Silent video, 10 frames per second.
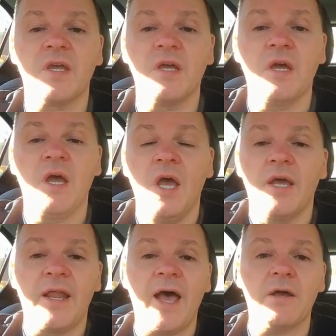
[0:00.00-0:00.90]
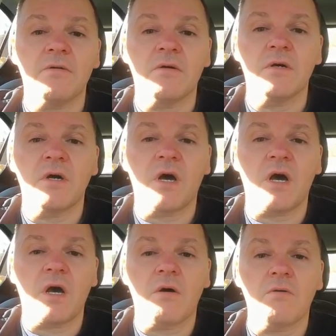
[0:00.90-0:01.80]
talking sounds good, all
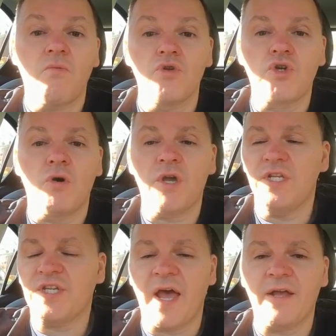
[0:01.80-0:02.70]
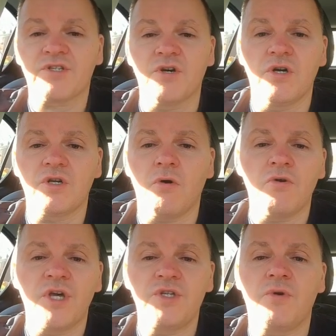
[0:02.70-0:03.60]
these words sounds good, but we really got to try and
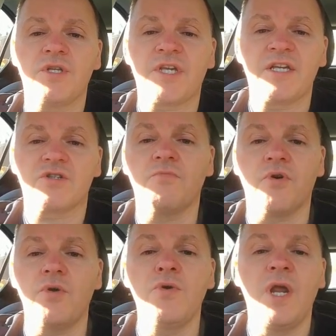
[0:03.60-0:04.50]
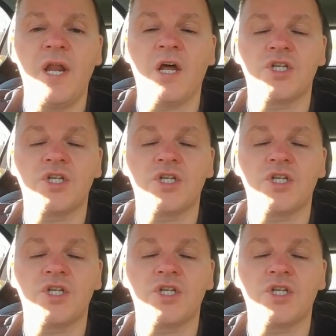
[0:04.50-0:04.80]
put these things into practice.